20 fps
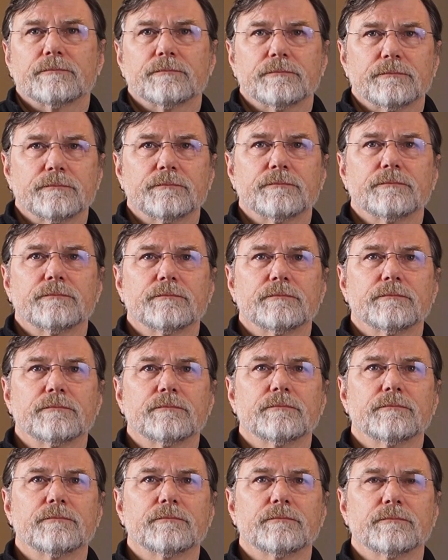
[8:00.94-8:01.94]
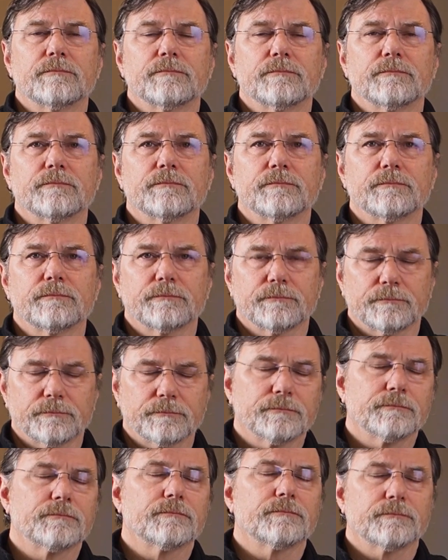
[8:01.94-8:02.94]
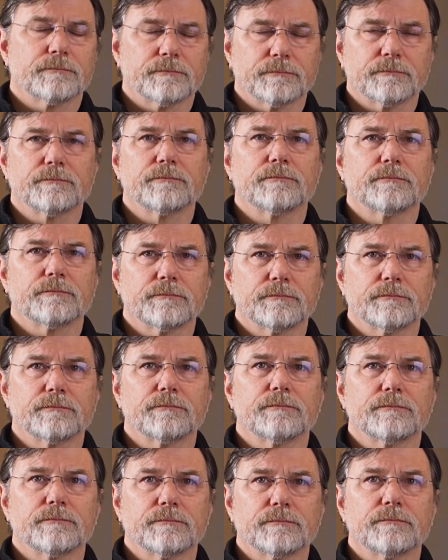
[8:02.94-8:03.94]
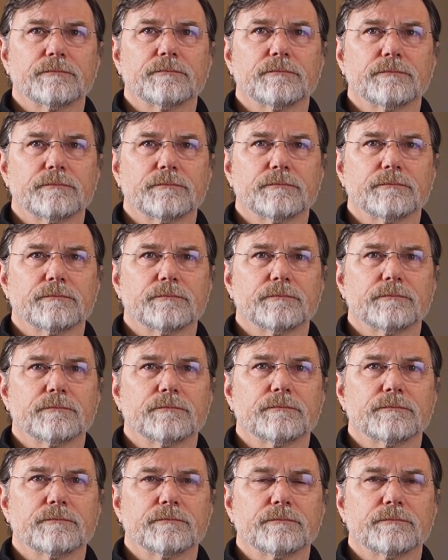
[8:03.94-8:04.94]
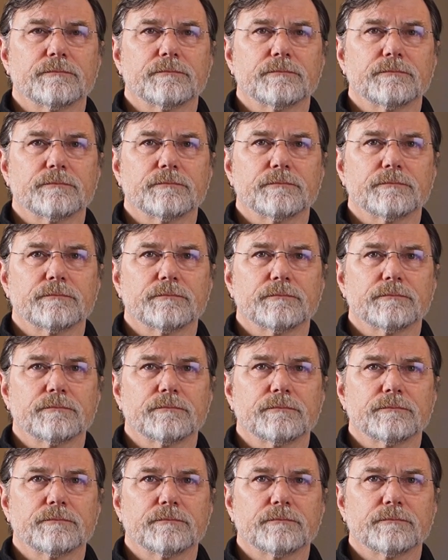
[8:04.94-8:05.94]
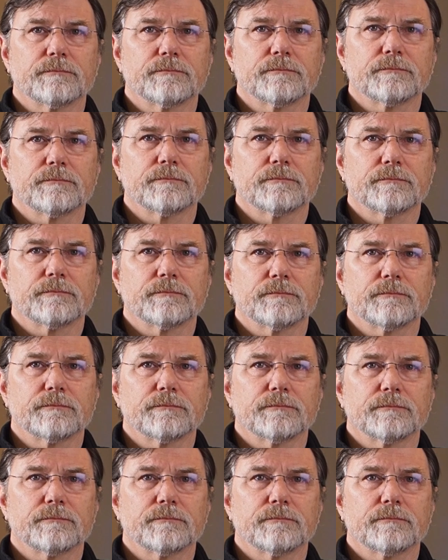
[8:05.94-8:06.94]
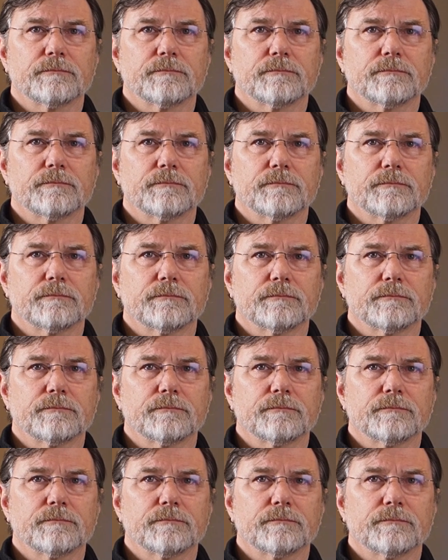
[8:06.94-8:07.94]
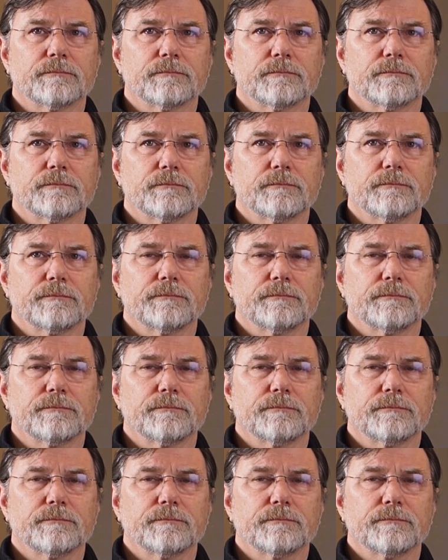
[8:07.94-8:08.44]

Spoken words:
This person isn't speaking.